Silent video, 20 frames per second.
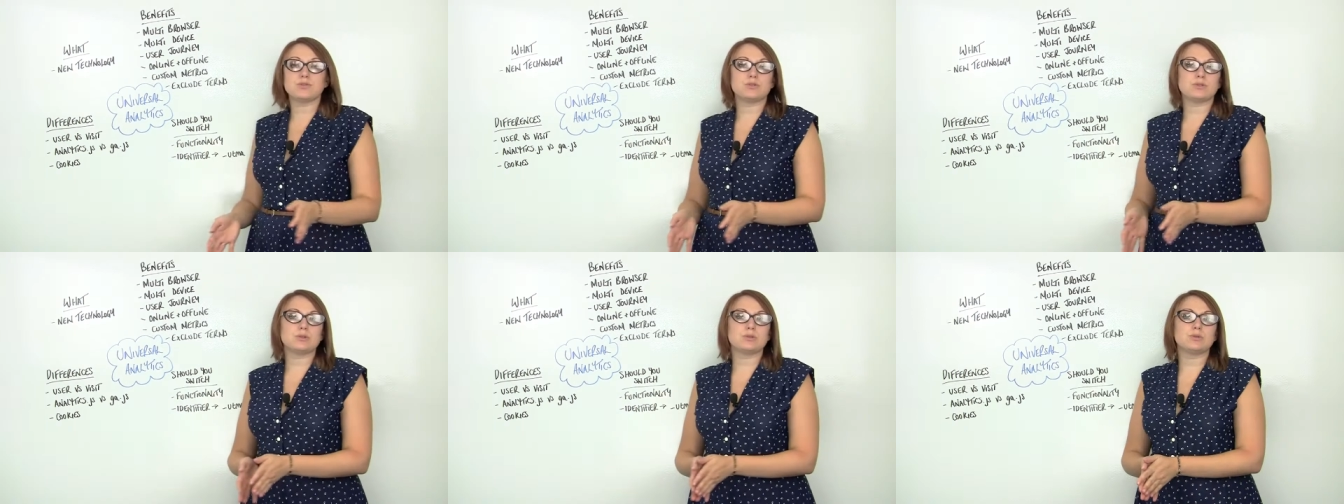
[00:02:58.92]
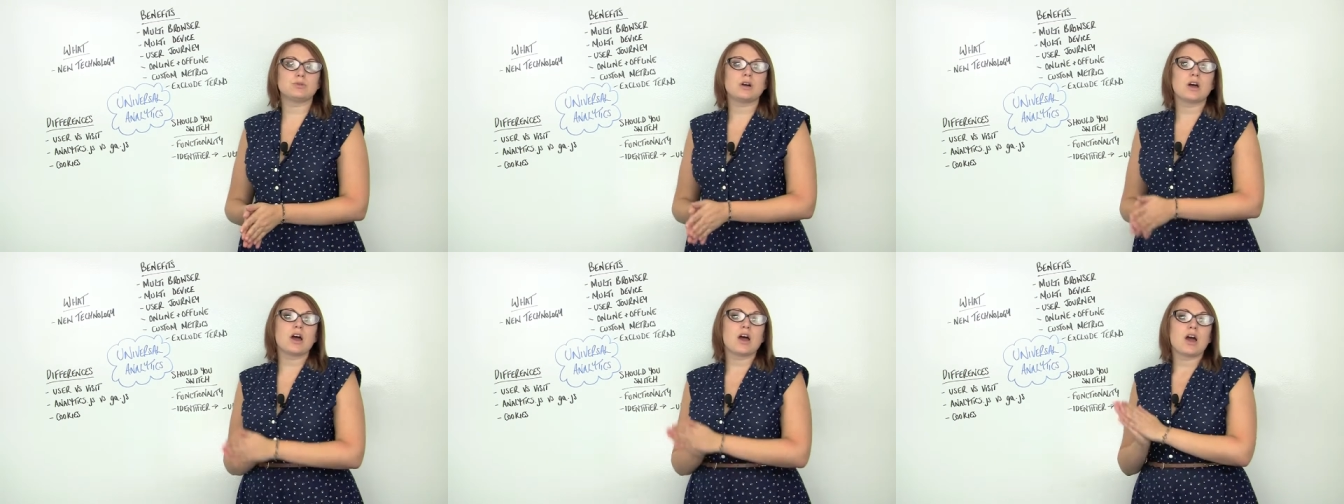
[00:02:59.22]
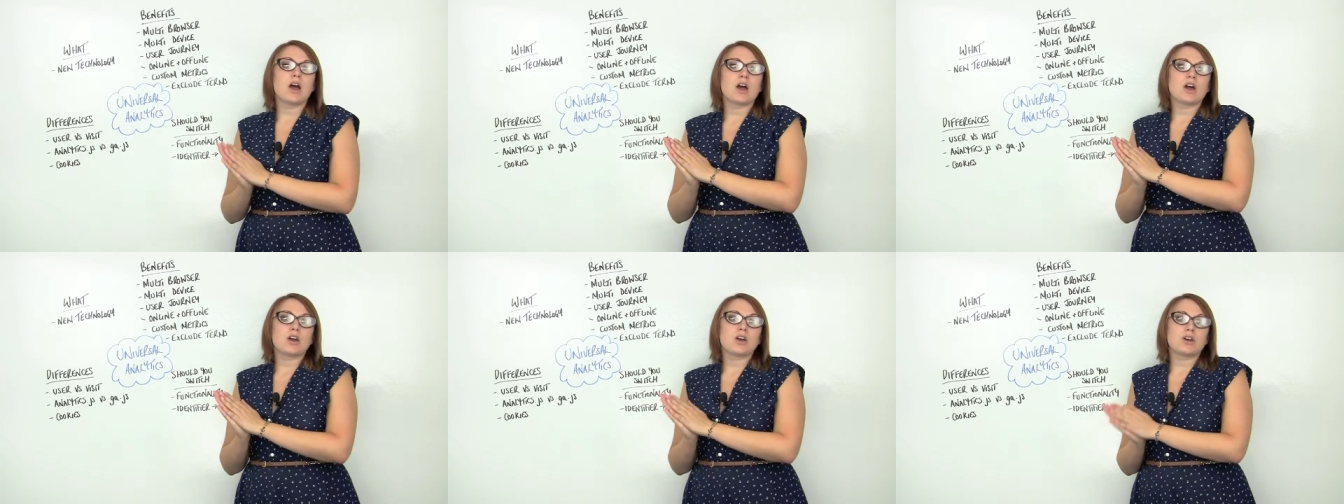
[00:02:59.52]
of all,
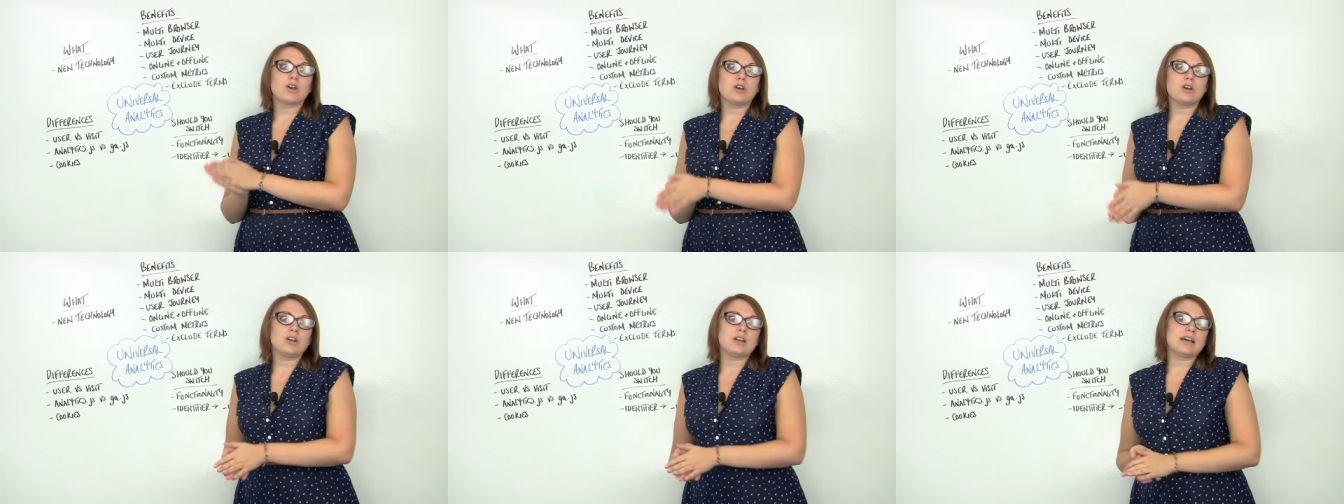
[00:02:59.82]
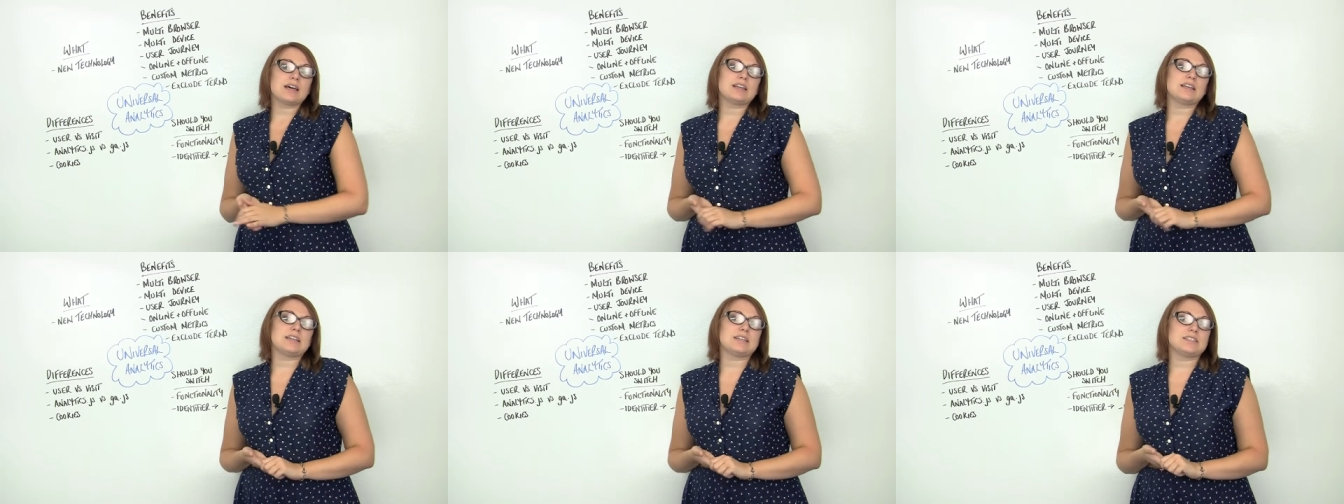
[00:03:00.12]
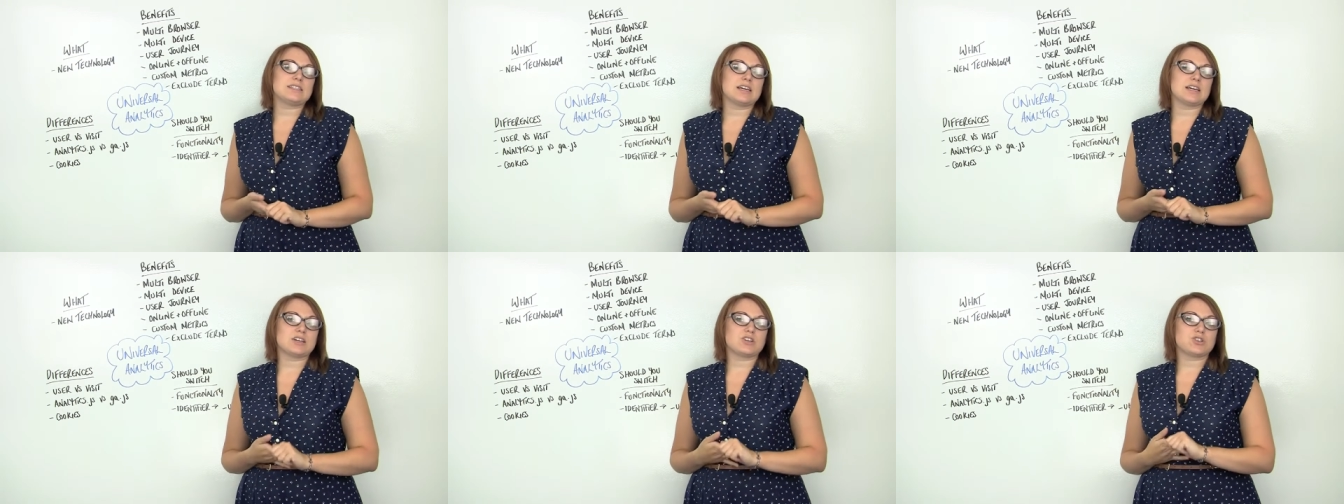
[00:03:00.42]
Google
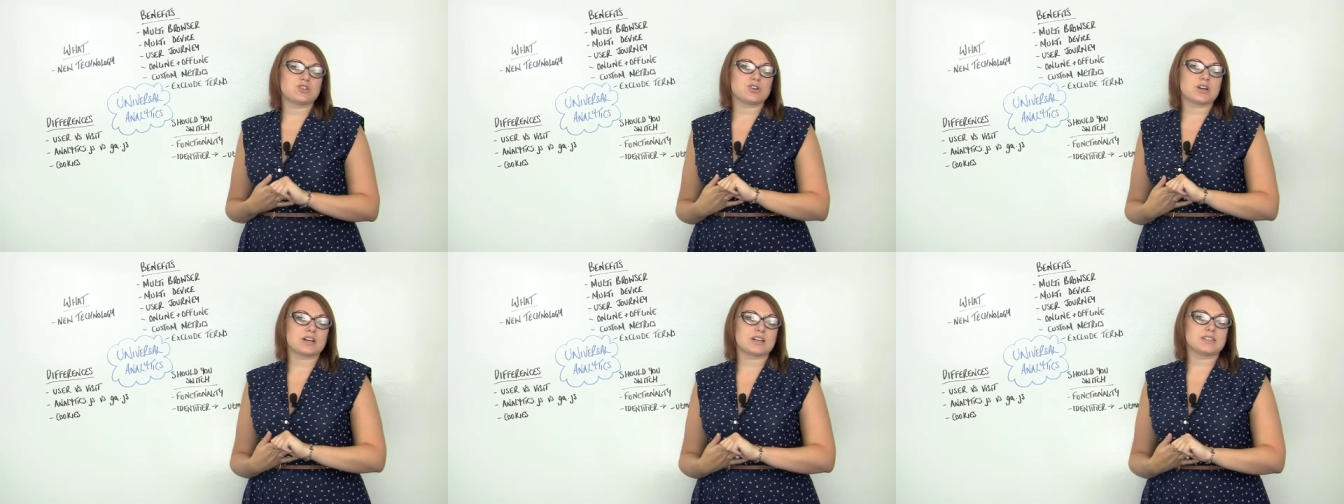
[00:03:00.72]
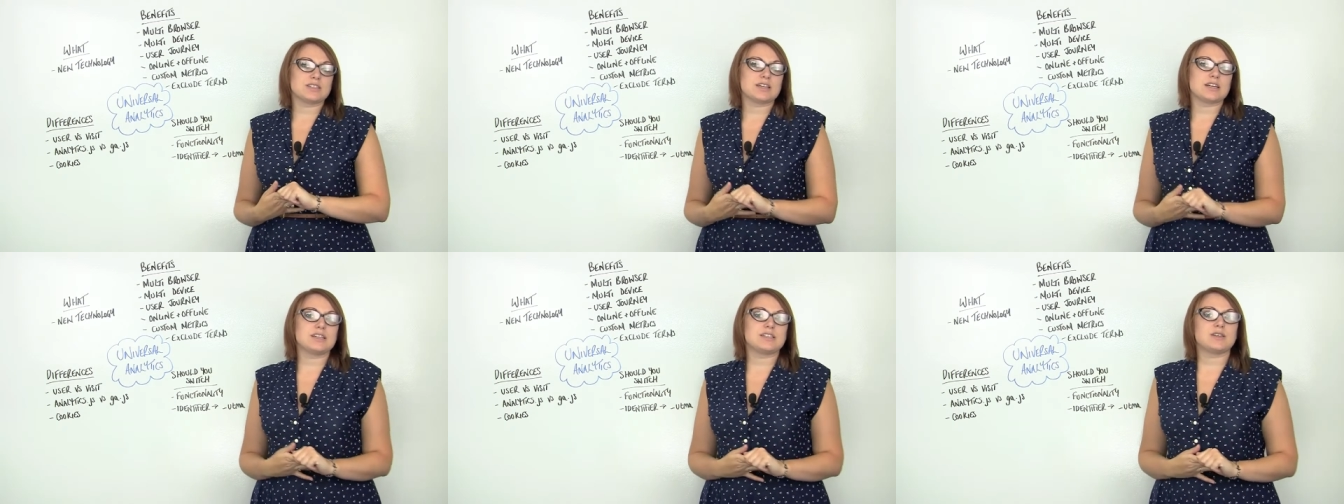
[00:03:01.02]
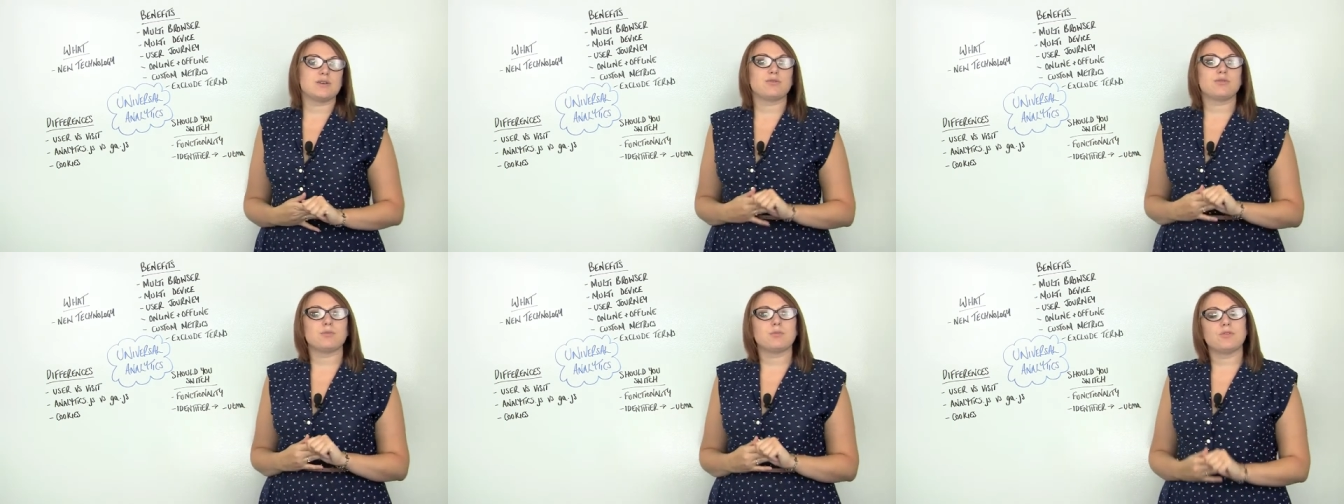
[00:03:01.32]
Analytics tracks
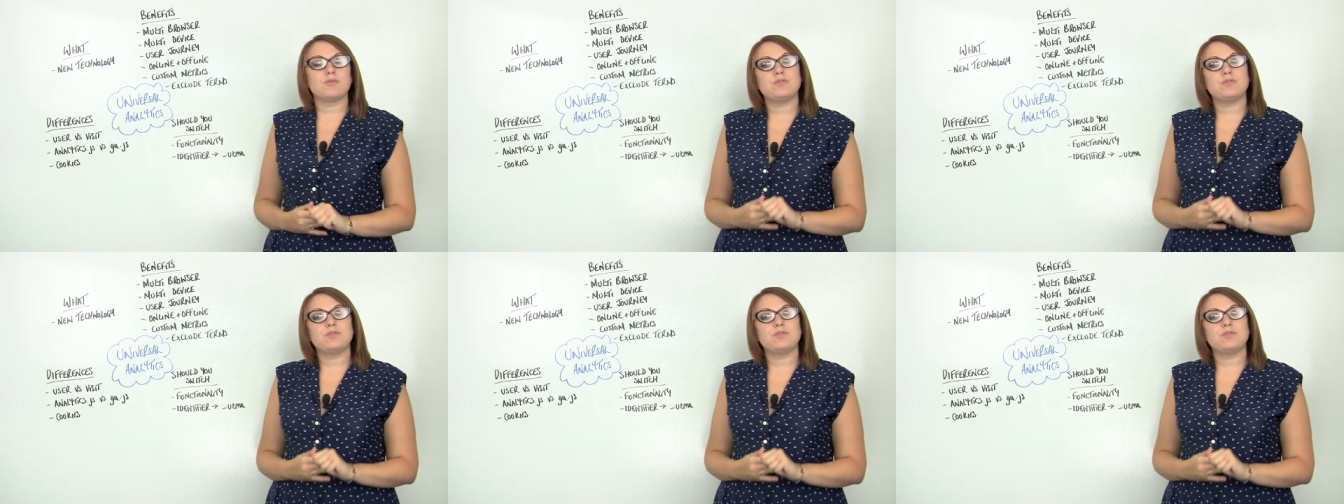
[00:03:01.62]
data from a